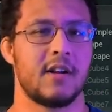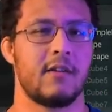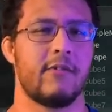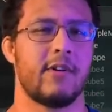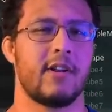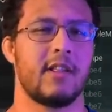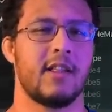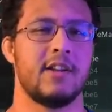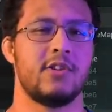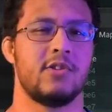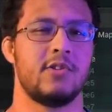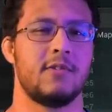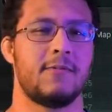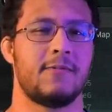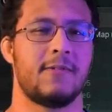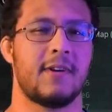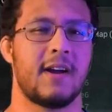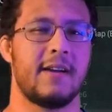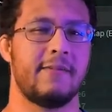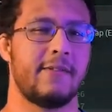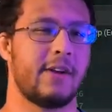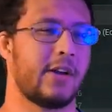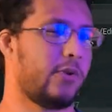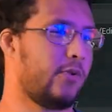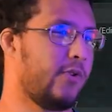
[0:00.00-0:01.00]
in Unreal Engine
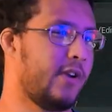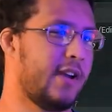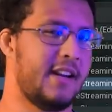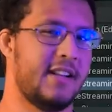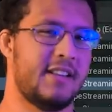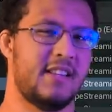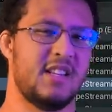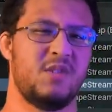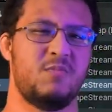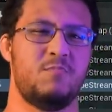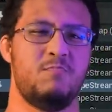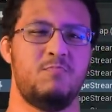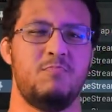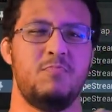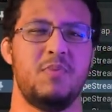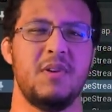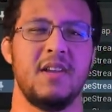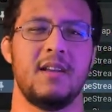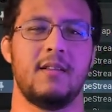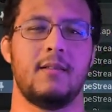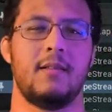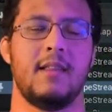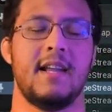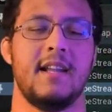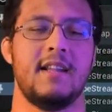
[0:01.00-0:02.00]
5, I created this
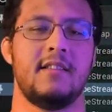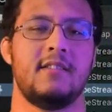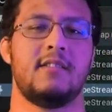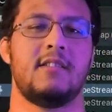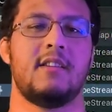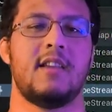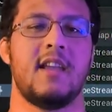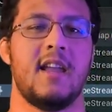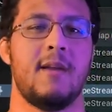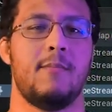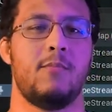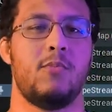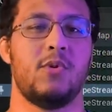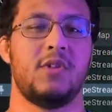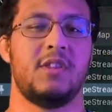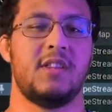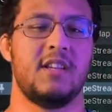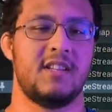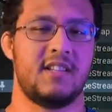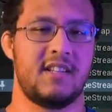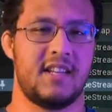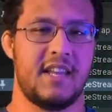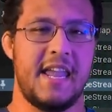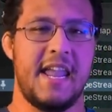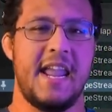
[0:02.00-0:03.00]
big landscape with
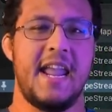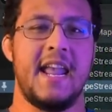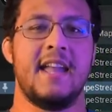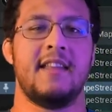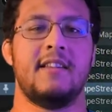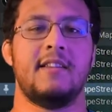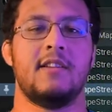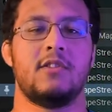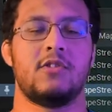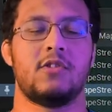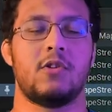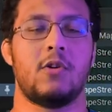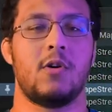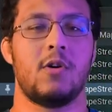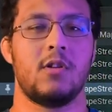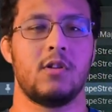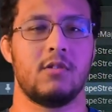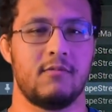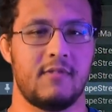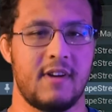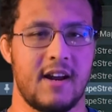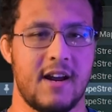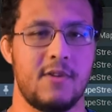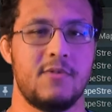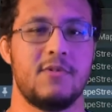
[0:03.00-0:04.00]
these canyons all
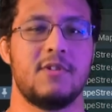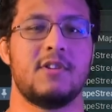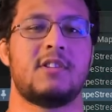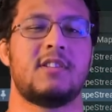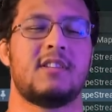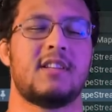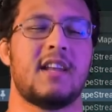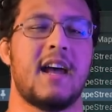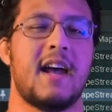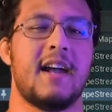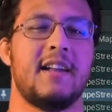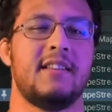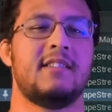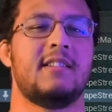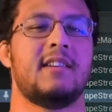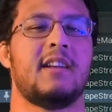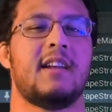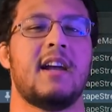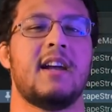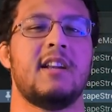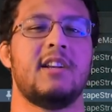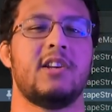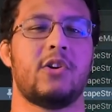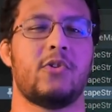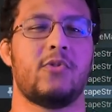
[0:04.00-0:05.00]
around the sides to
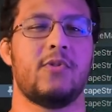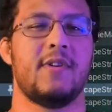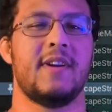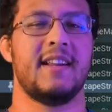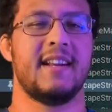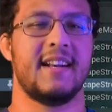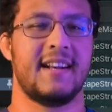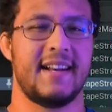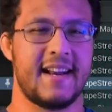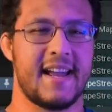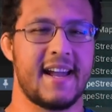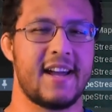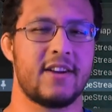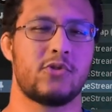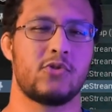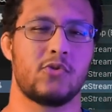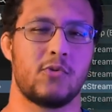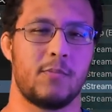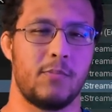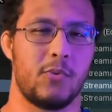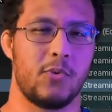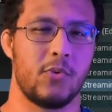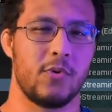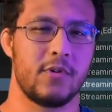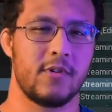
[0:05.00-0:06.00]
kind of create a
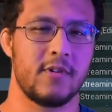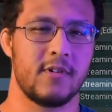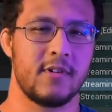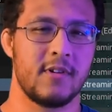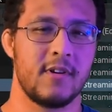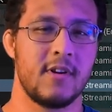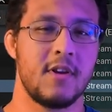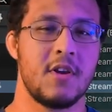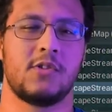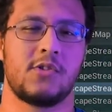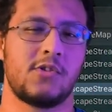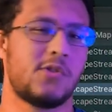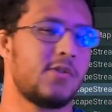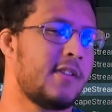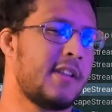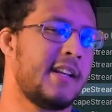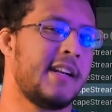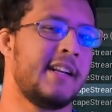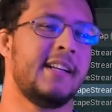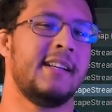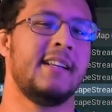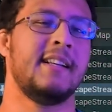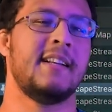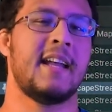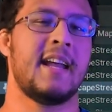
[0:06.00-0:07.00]
natural border so
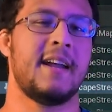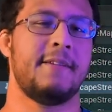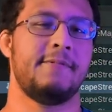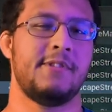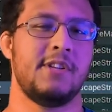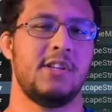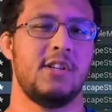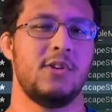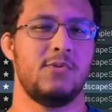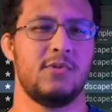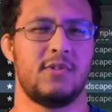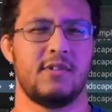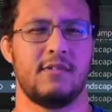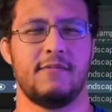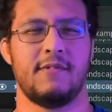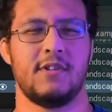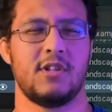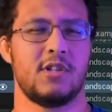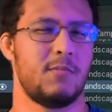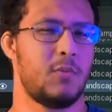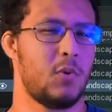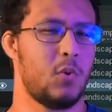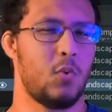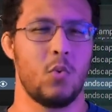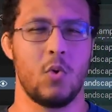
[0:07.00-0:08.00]
that I didn't have to use
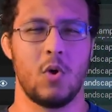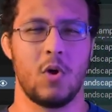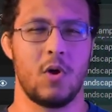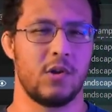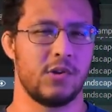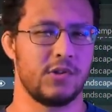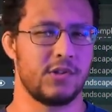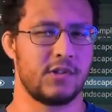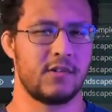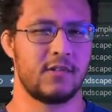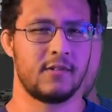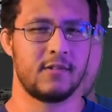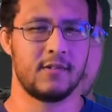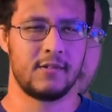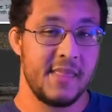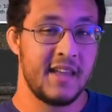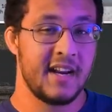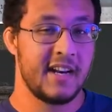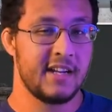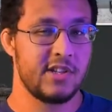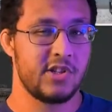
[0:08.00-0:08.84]
invisible walls. And